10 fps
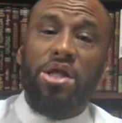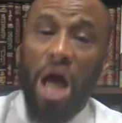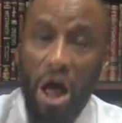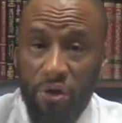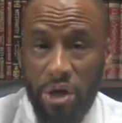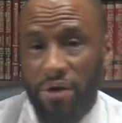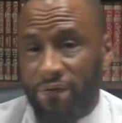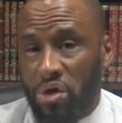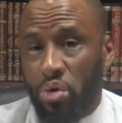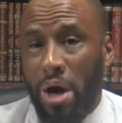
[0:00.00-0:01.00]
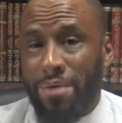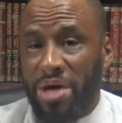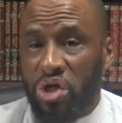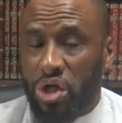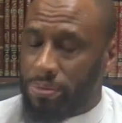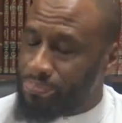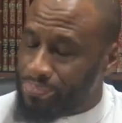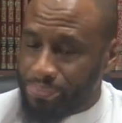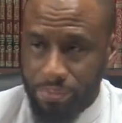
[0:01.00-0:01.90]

The other individual I mentioned,